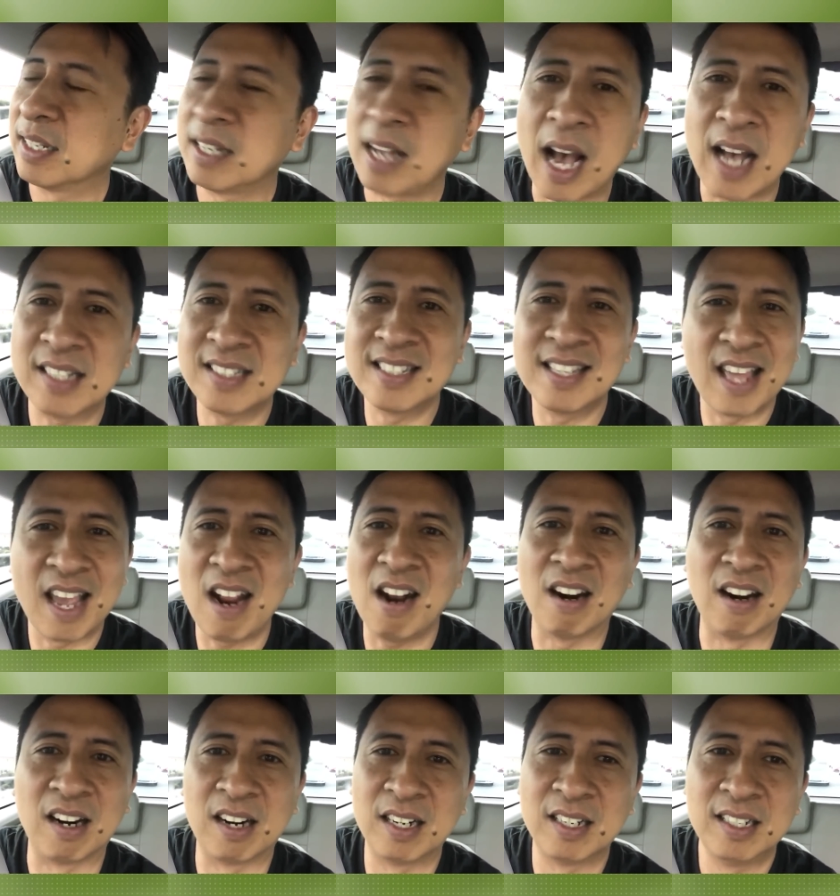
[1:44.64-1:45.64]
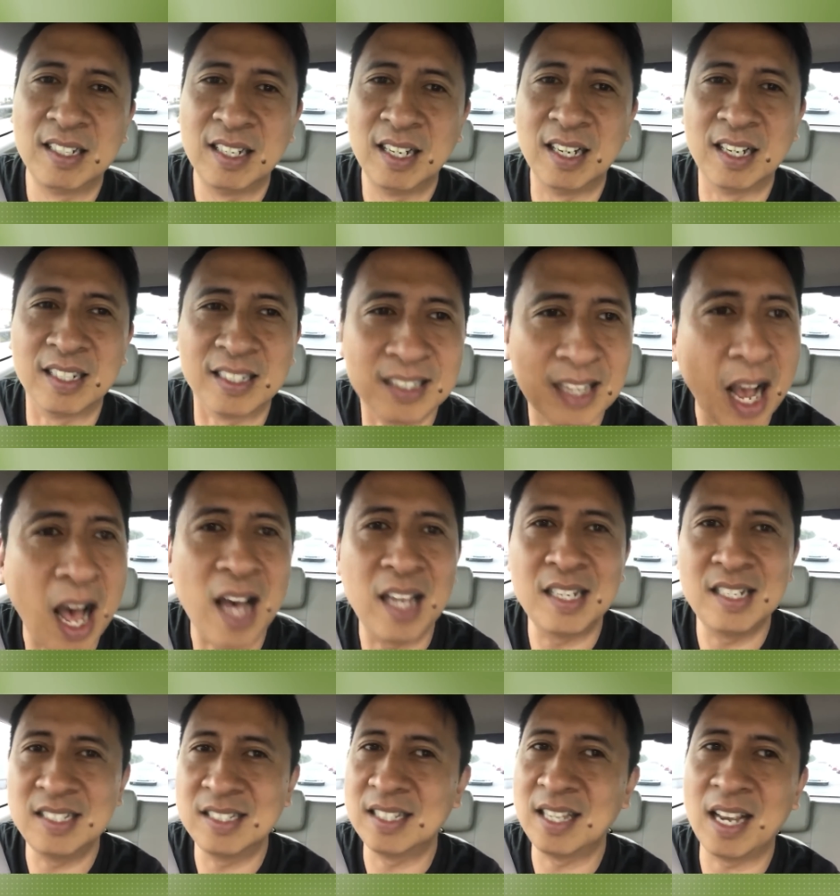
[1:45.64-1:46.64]
God's there.
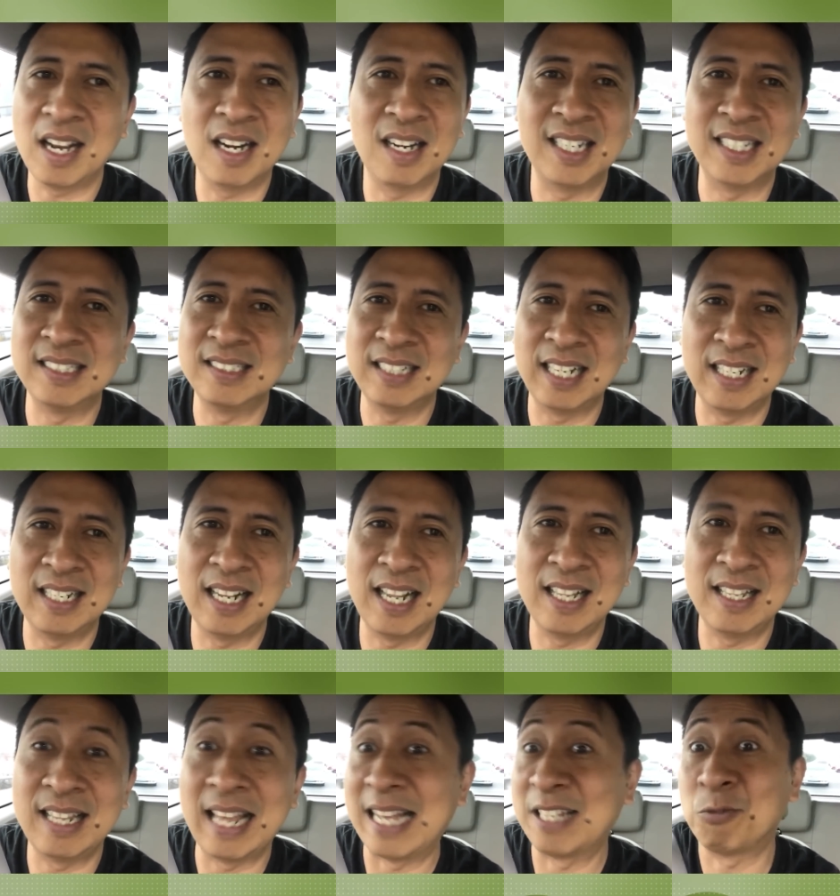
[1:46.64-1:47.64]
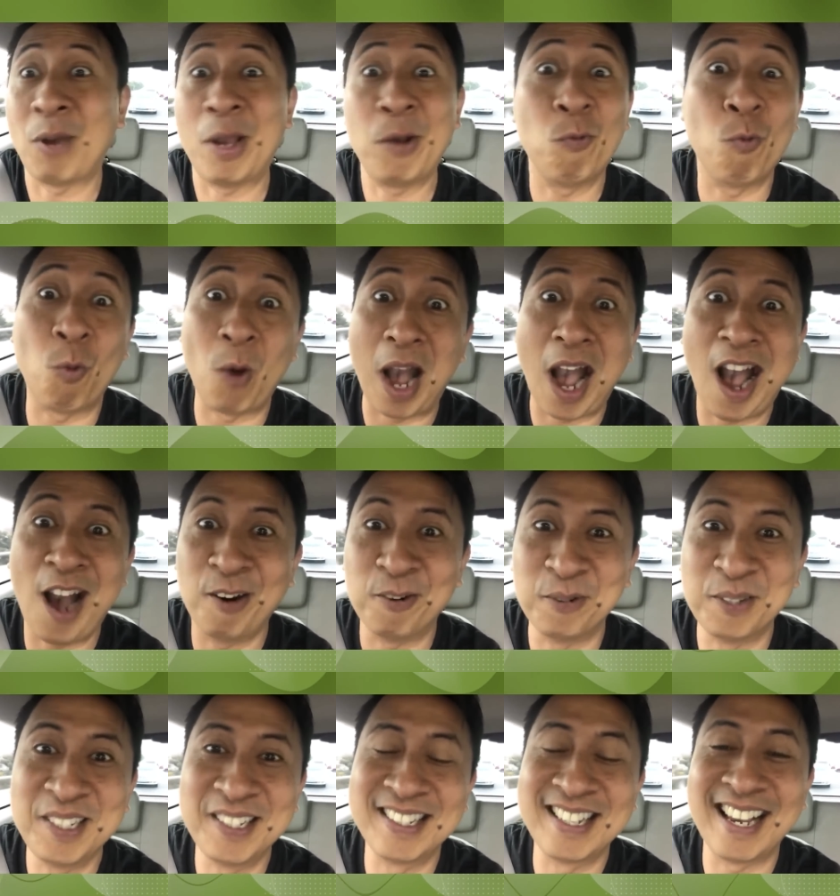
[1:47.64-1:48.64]
God is there, and, and, and that's why
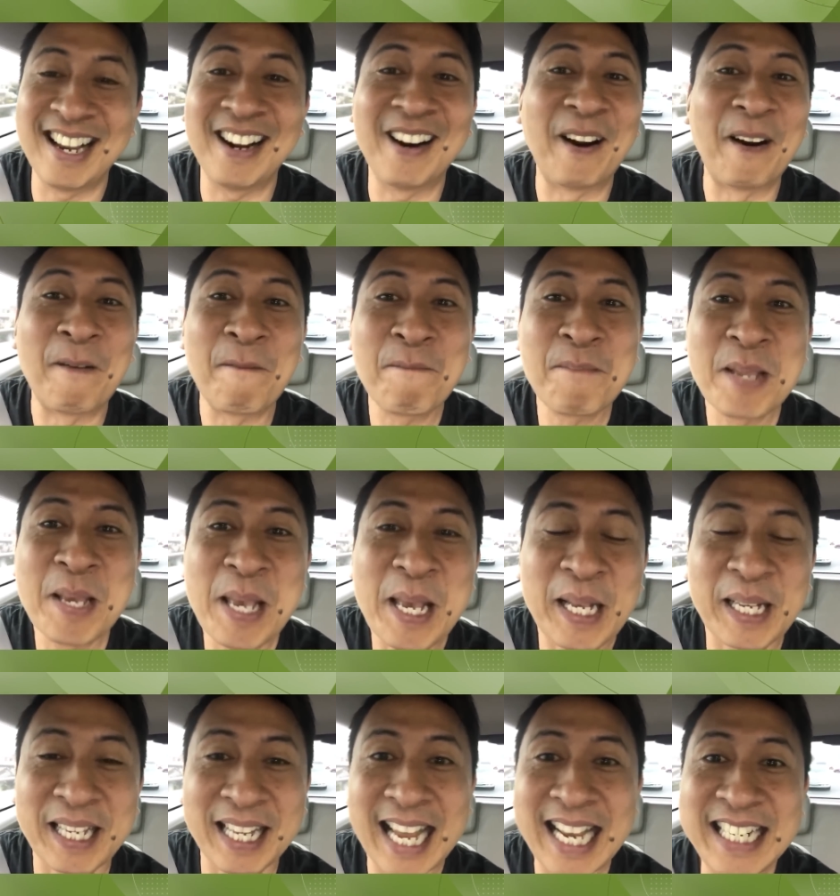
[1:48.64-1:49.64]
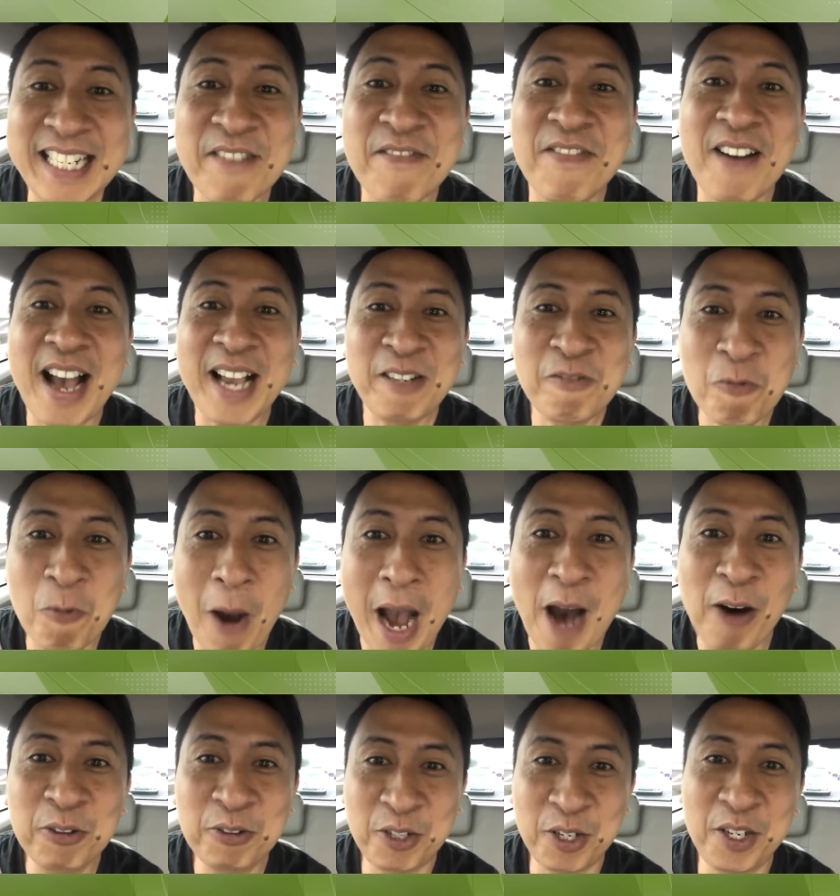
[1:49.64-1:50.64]
wow is there. Can I define
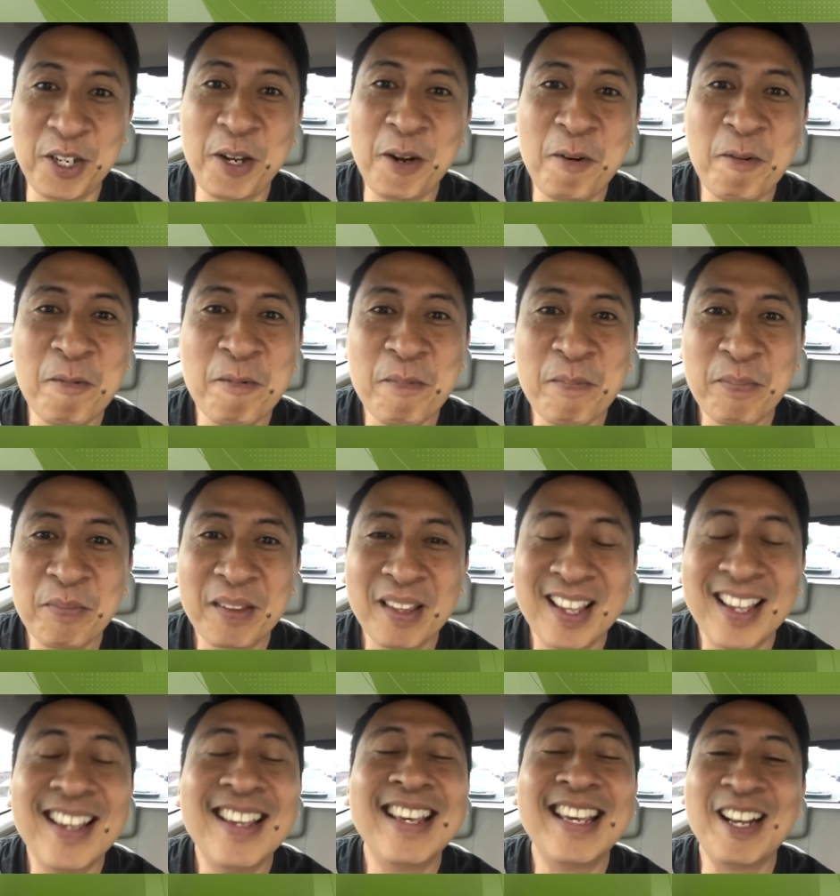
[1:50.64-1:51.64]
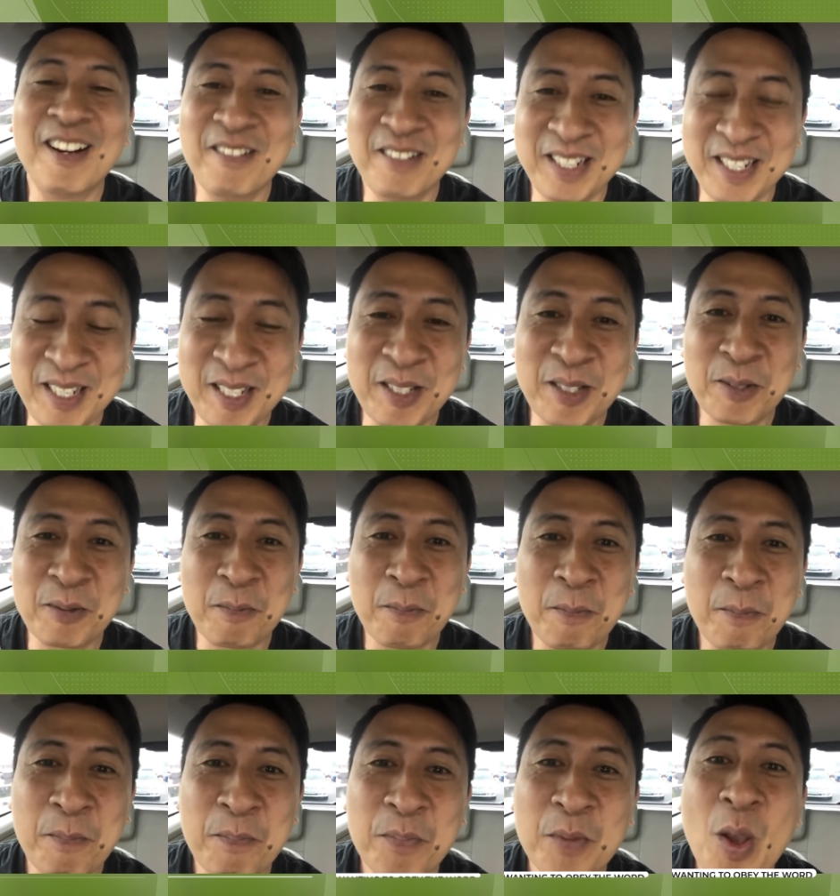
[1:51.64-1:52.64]
wow to you? Here it is
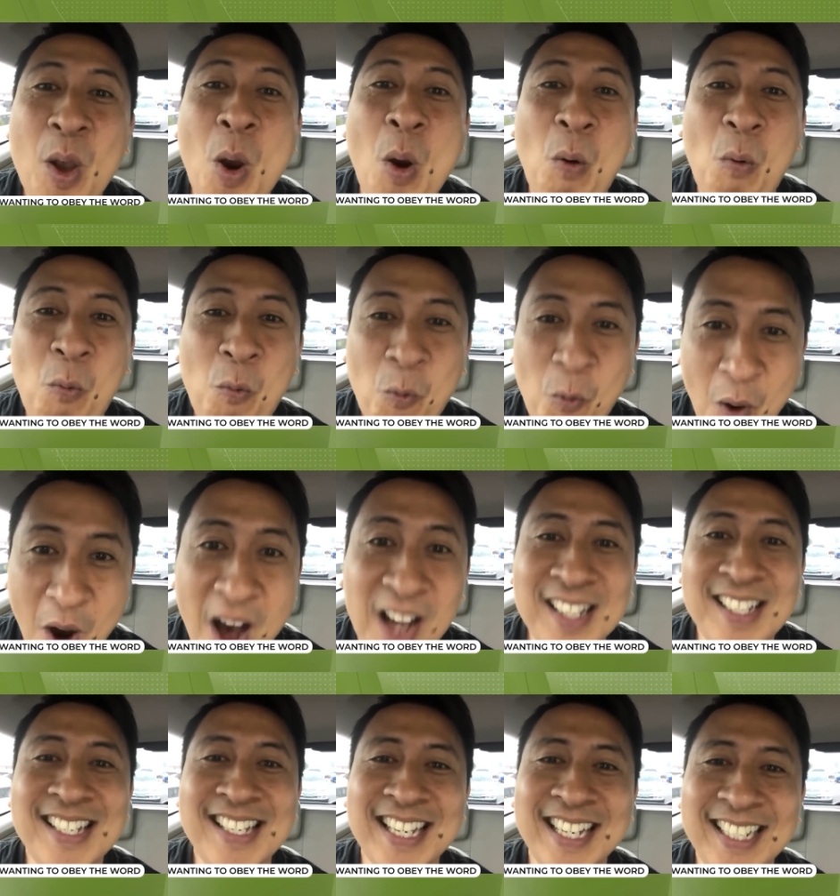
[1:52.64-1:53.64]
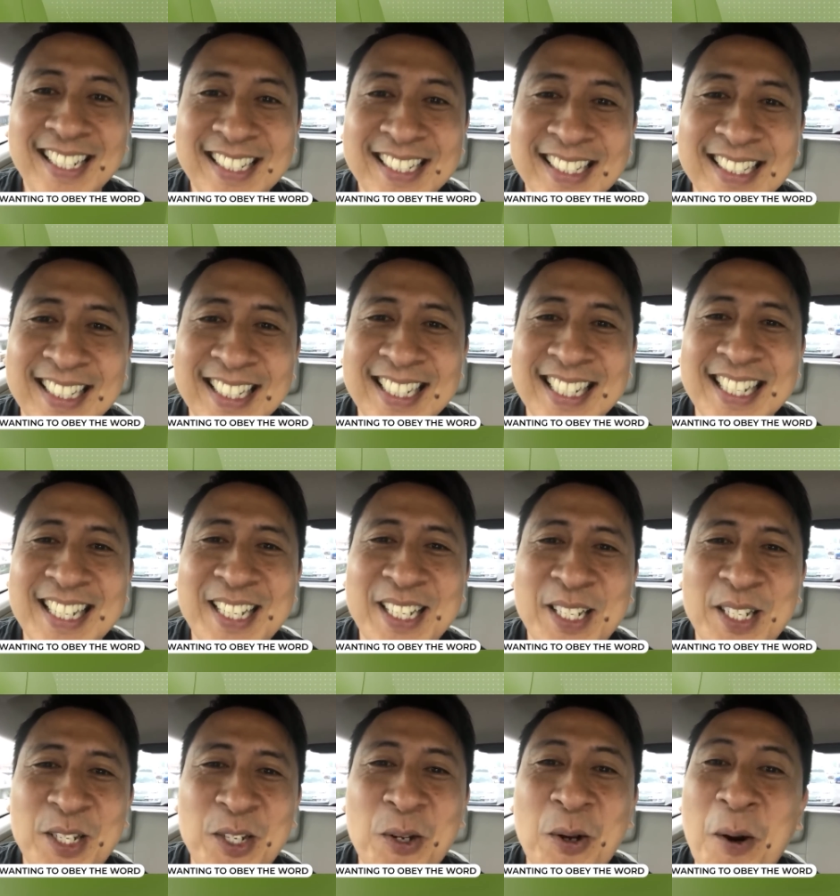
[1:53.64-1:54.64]
wanting
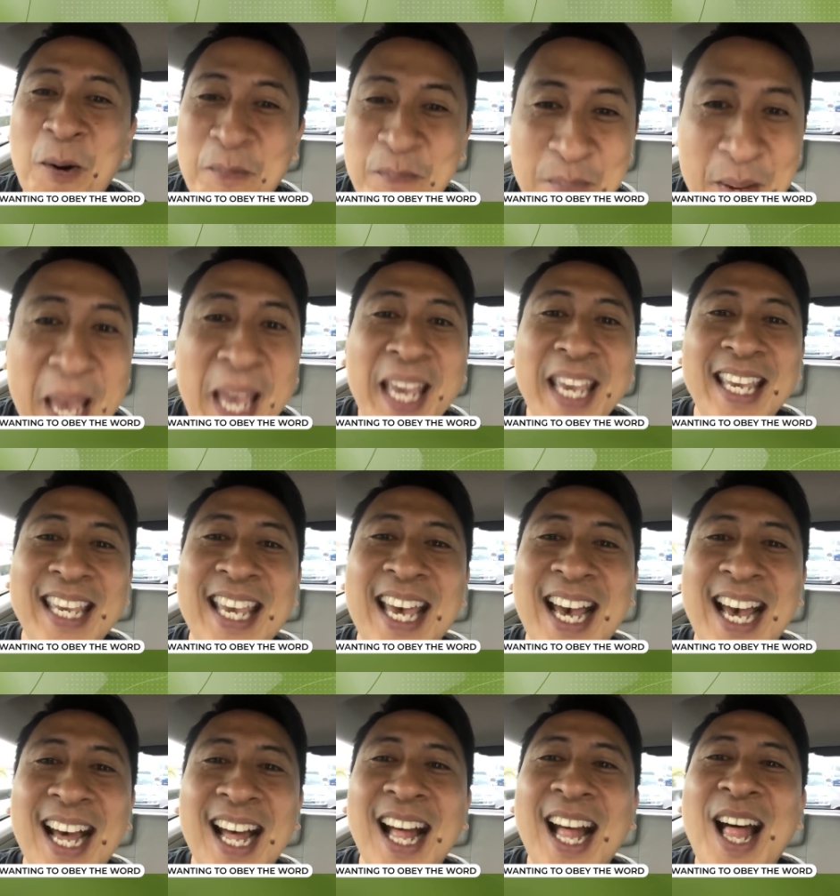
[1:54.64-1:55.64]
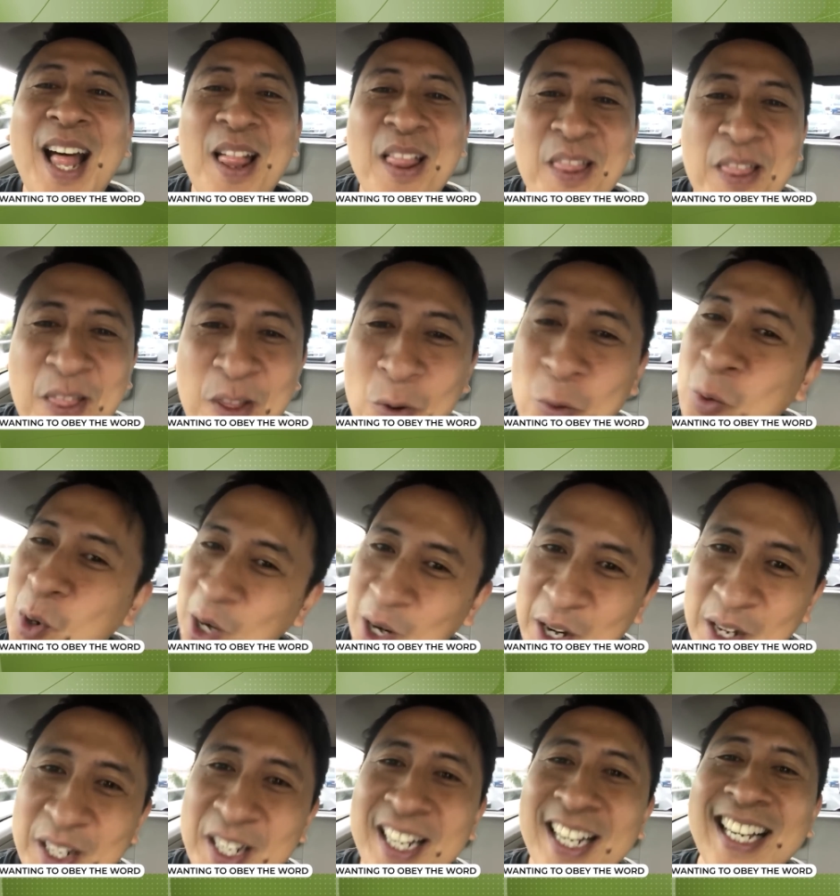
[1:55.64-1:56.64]
to obey the
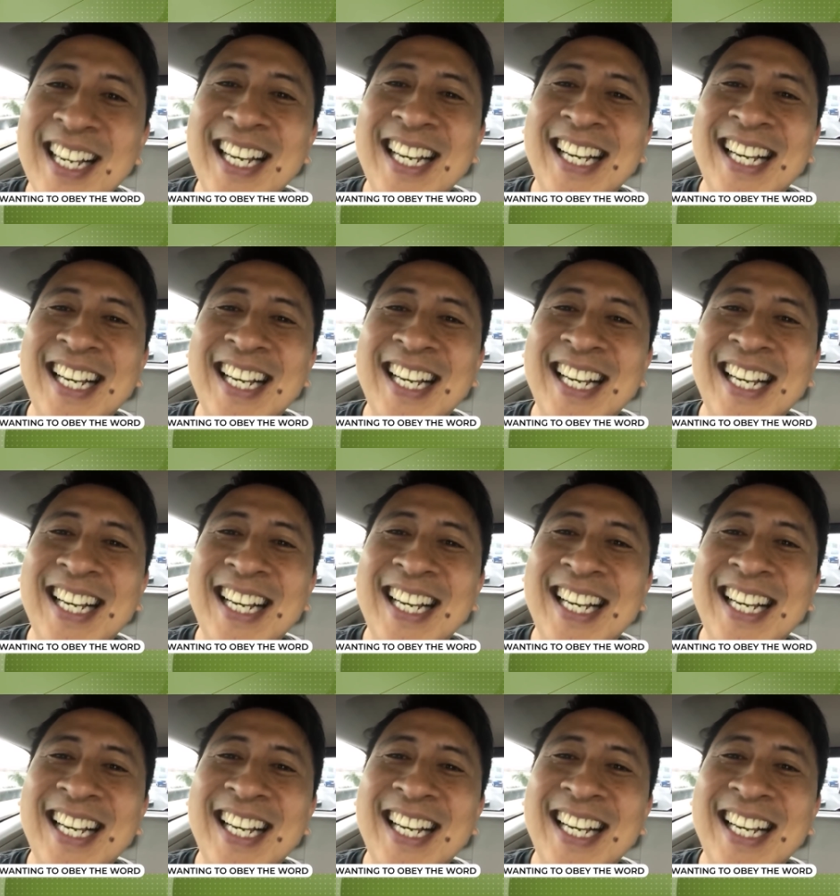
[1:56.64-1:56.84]
word.